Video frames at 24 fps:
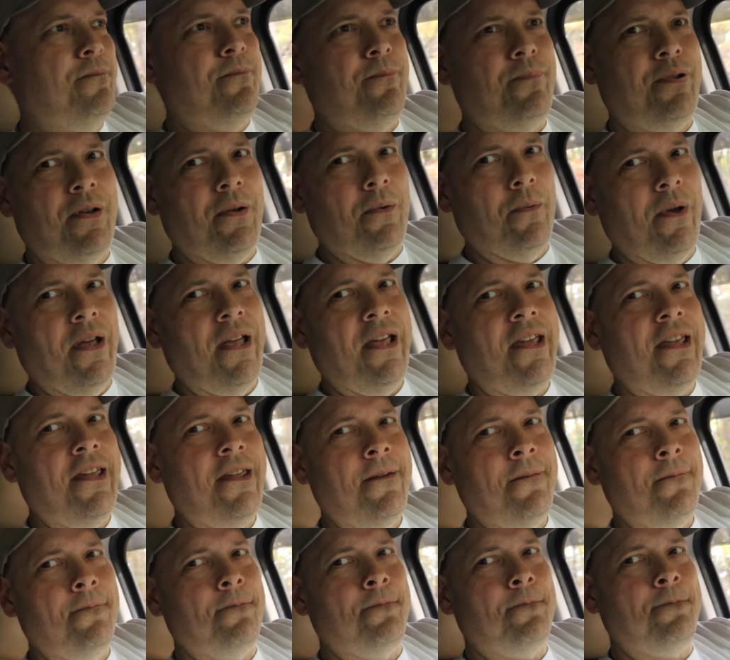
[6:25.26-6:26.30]
put away,
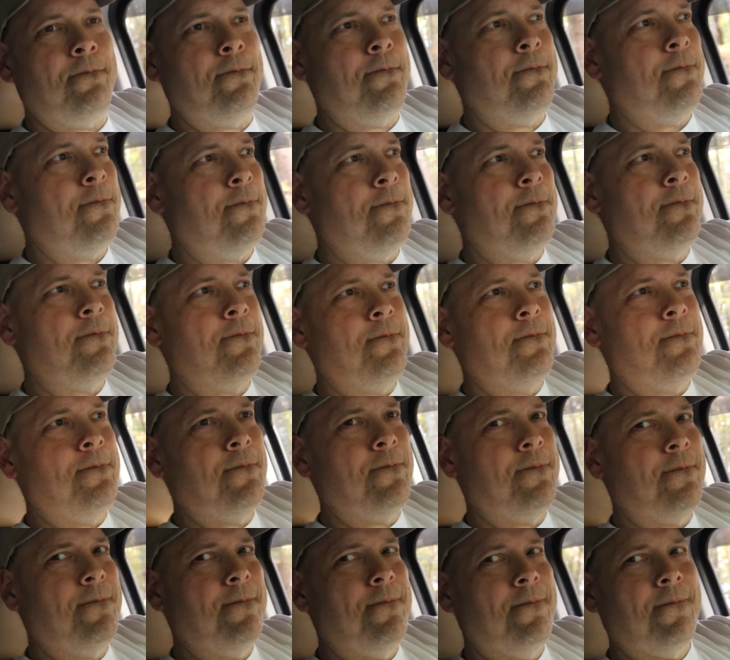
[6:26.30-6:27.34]

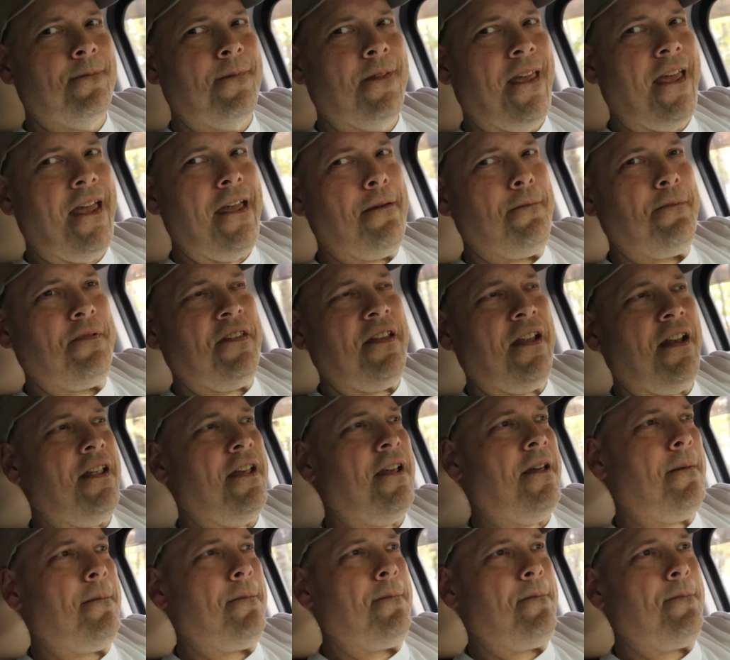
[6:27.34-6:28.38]
camp set
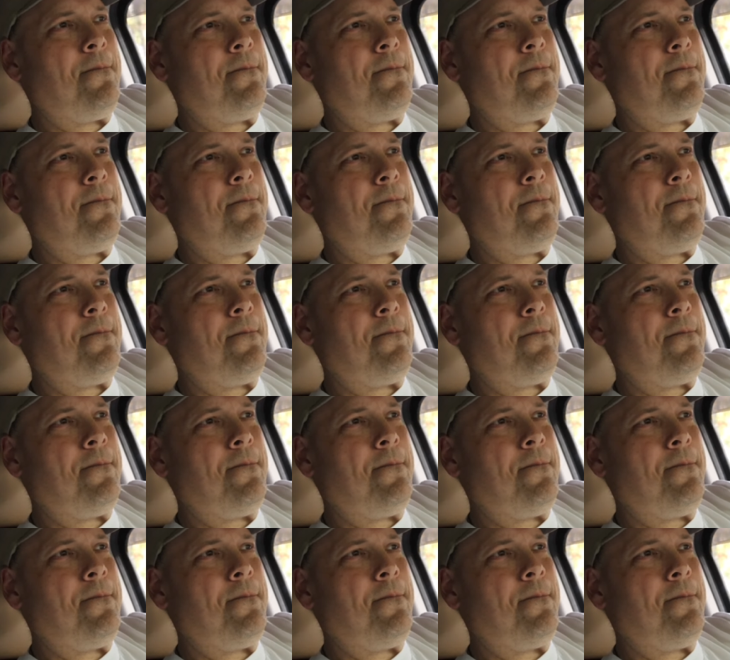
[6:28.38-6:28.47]
up.